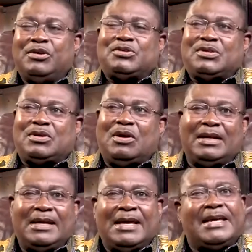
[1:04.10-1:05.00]
used to call
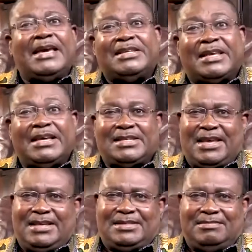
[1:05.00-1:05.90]
it kiss, kiss,
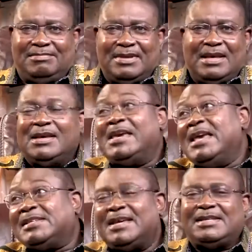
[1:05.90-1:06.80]
kiss.
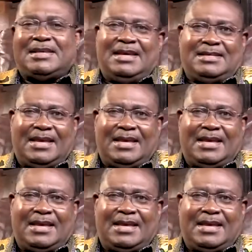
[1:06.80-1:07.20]
Kiss, kiss, kiss,